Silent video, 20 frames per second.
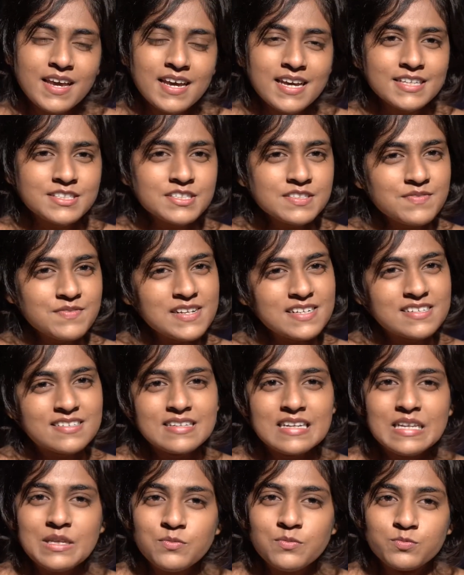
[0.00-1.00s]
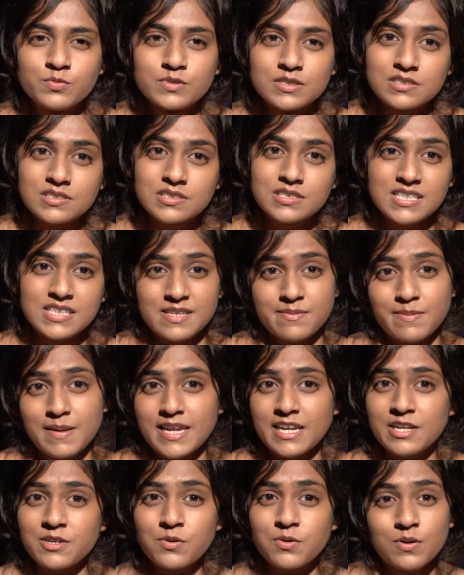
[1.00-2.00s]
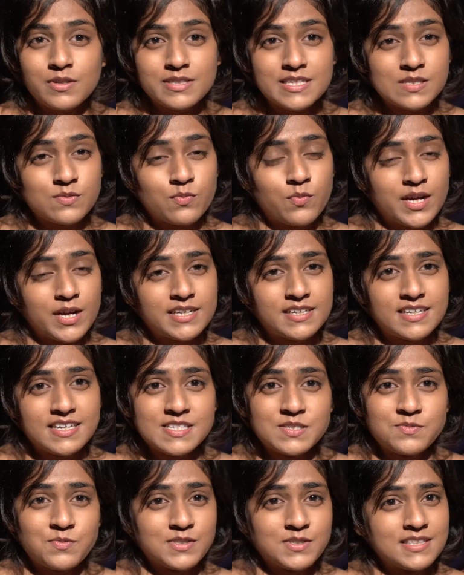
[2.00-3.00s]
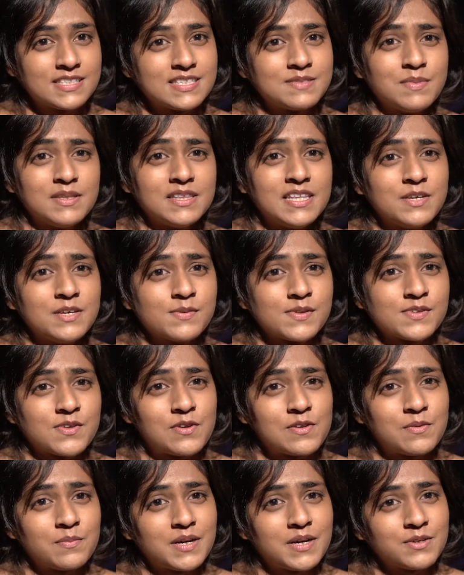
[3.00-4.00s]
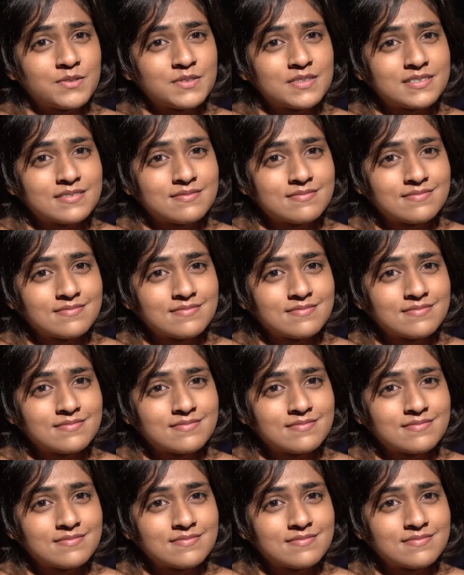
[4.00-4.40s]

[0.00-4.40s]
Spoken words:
It just felt really weird explaining to all these white kids what this bindi was all about.